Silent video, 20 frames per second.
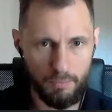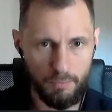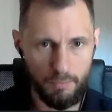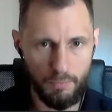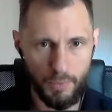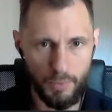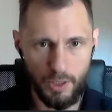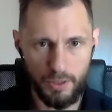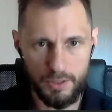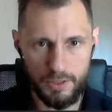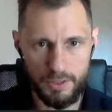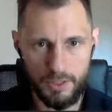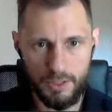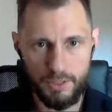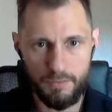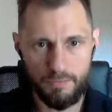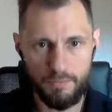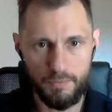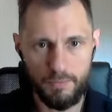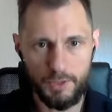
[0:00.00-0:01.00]

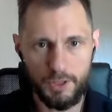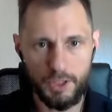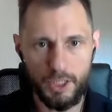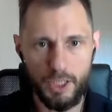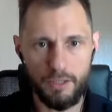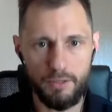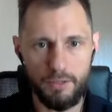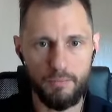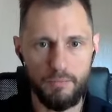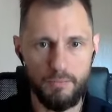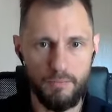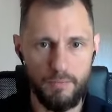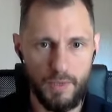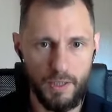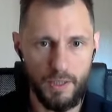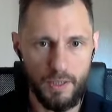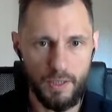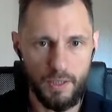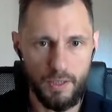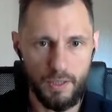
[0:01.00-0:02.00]
policy check,
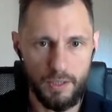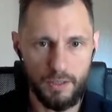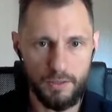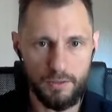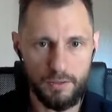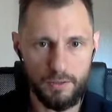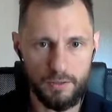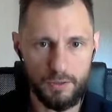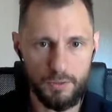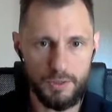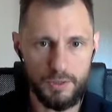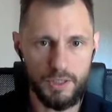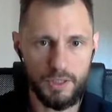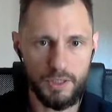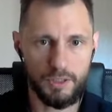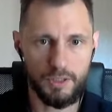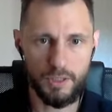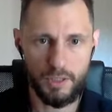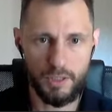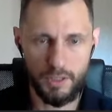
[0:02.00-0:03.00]
and it includes
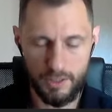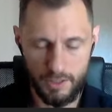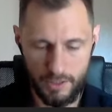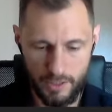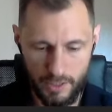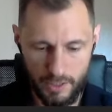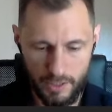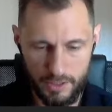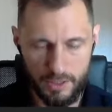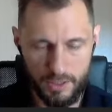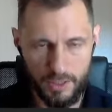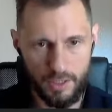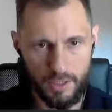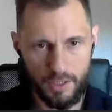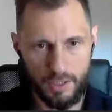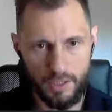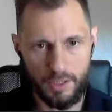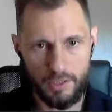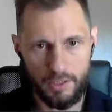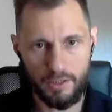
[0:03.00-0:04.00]
such things as
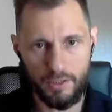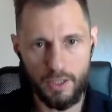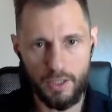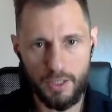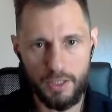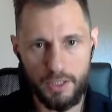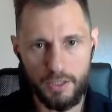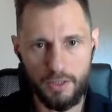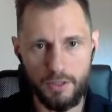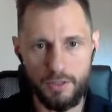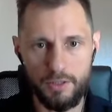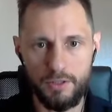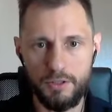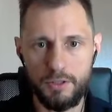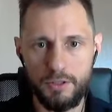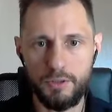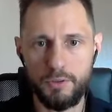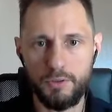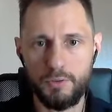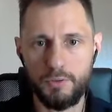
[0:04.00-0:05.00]
like
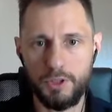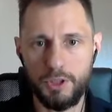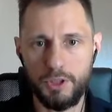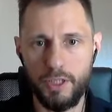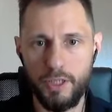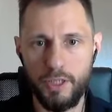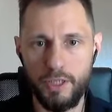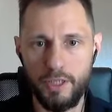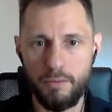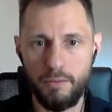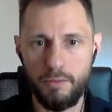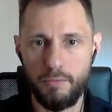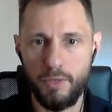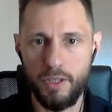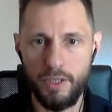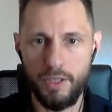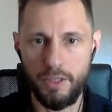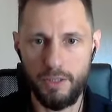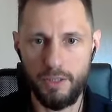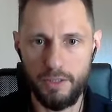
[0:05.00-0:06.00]
to check
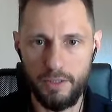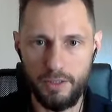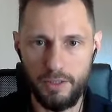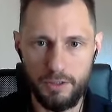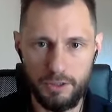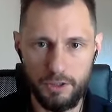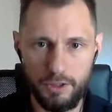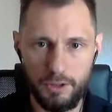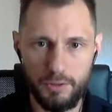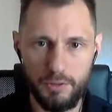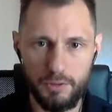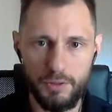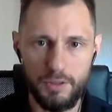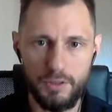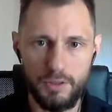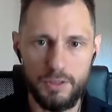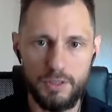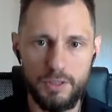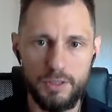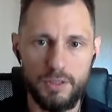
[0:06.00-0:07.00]
my
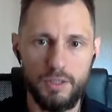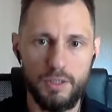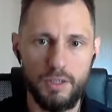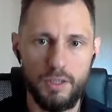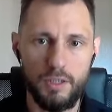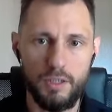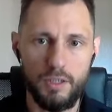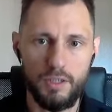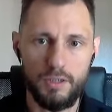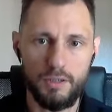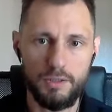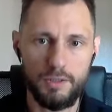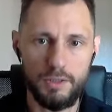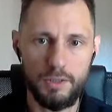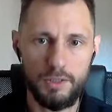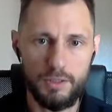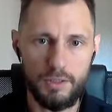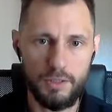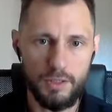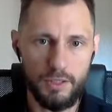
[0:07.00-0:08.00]
insurance
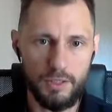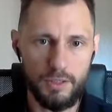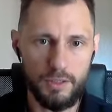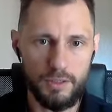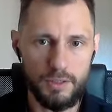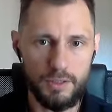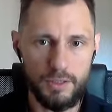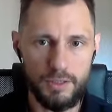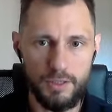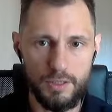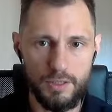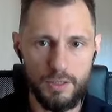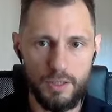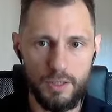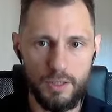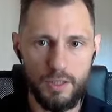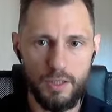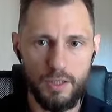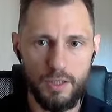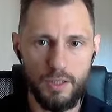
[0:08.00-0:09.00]
details.
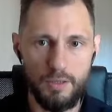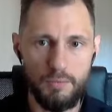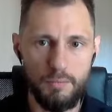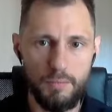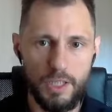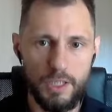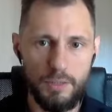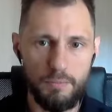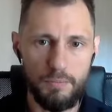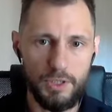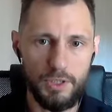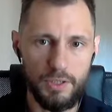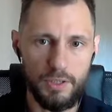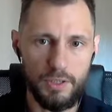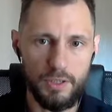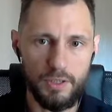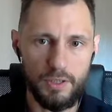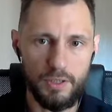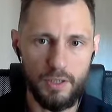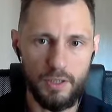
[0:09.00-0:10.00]

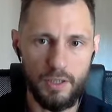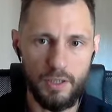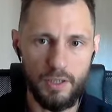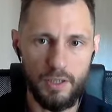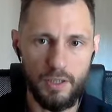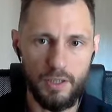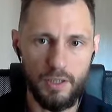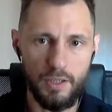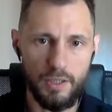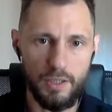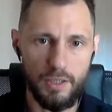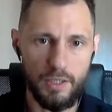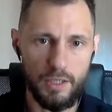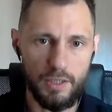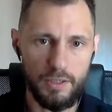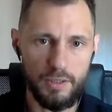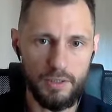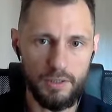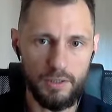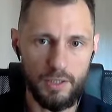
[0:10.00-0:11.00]
Maybe
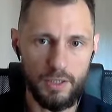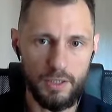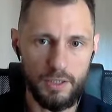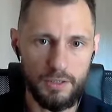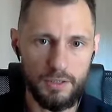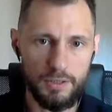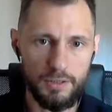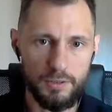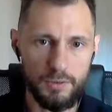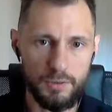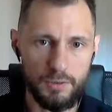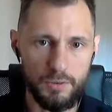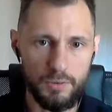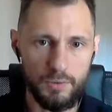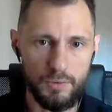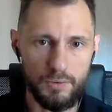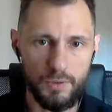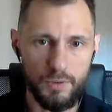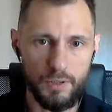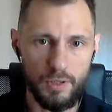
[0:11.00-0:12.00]
I'd like
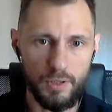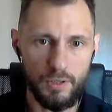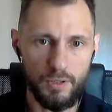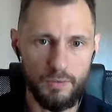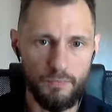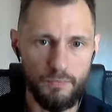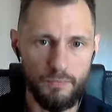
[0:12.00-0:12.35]
to